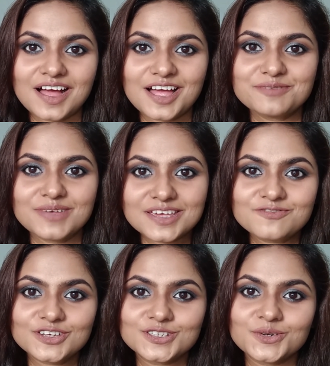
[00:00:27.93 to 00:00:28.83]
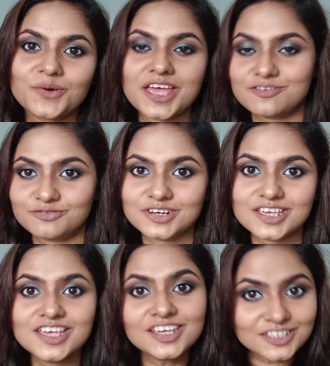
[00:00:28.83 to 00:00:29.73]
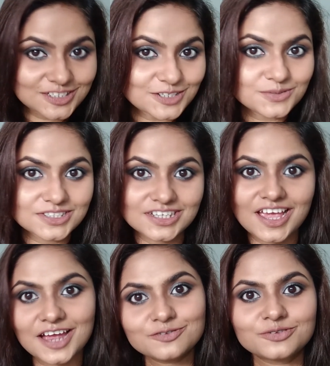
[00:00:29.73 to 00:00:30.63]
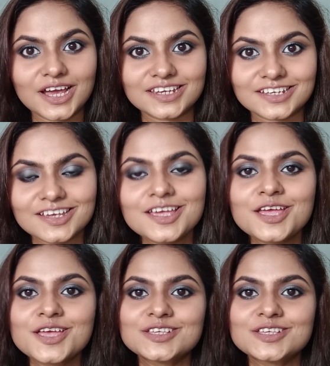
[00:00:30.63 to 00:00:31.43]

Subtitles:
I make video every Tuesday and Friday.